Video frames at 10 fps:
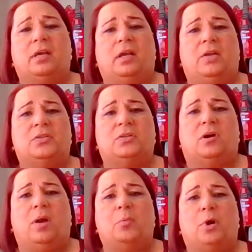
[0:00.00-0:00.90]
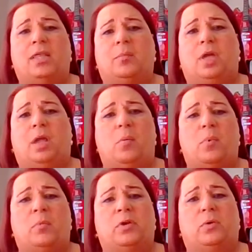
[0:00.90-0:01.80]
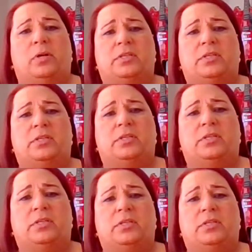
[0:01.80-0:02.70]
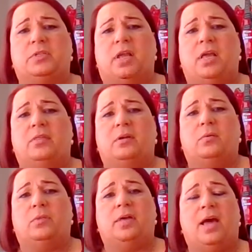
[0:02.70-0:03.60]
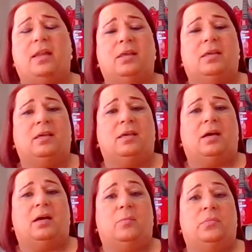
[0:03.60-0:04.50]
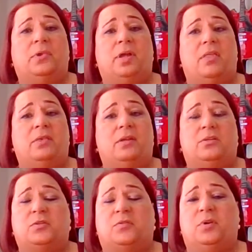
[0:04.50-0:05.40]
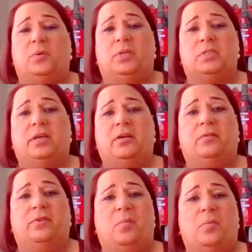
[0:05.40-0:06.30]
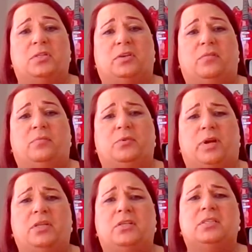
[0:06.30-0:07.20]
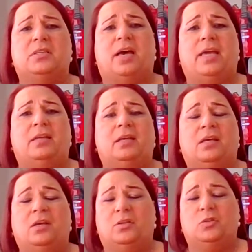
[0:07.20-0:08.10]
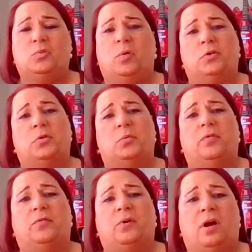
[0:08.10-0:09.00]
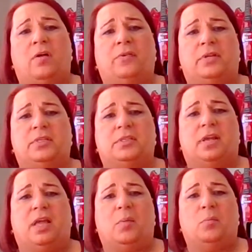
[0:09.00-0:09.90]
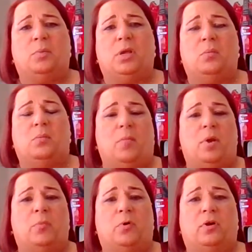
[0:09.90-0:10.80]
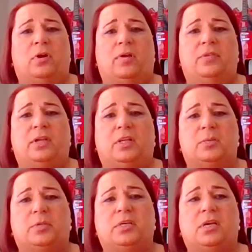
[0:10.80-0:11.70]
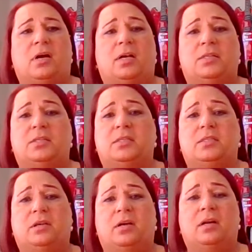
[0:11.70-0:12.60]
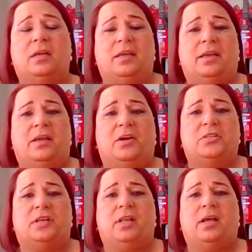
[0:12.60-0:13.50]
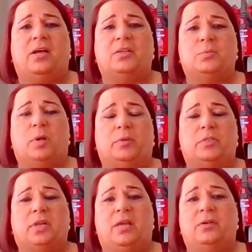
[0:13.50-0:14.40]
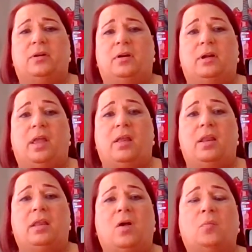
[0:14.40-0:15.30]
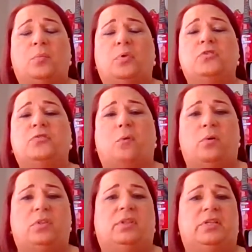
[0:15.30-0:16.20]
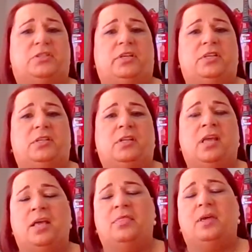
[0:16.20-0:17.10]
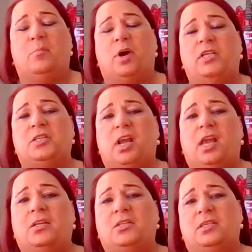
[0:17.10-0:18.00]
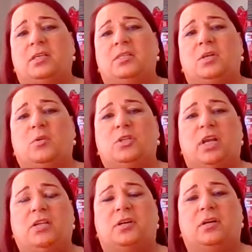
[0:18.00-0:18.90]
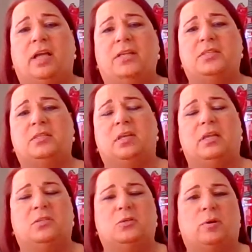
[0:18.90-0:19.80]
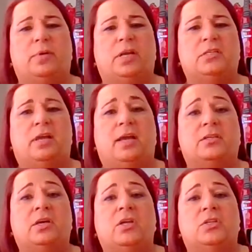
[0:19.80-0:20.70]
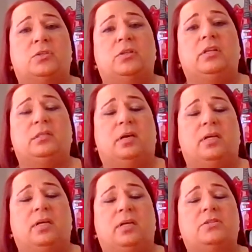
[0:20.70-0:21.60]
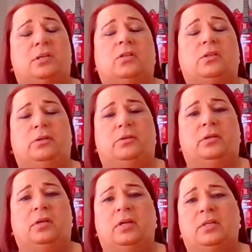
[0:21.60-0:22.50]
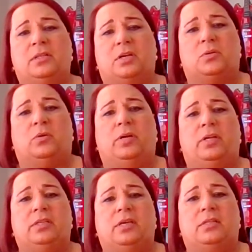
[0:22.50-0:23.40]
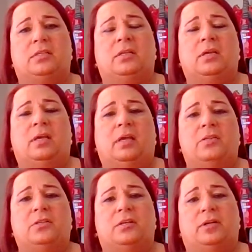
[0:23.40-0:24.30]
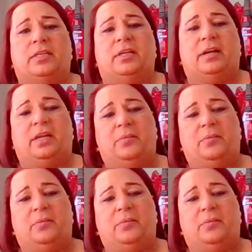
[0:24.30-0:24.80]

And so I proudly became a member of that organization to be able to stand there with that. And then just a few weeks later, found myself trying to decide, do I want to run for office and be a member of the LGBT caucus that's there in our state house, be able to stand there and help push forward the legislation that might change this and change our Kansas Against Discrimination Act so that it does include sexual orientation and gender identity.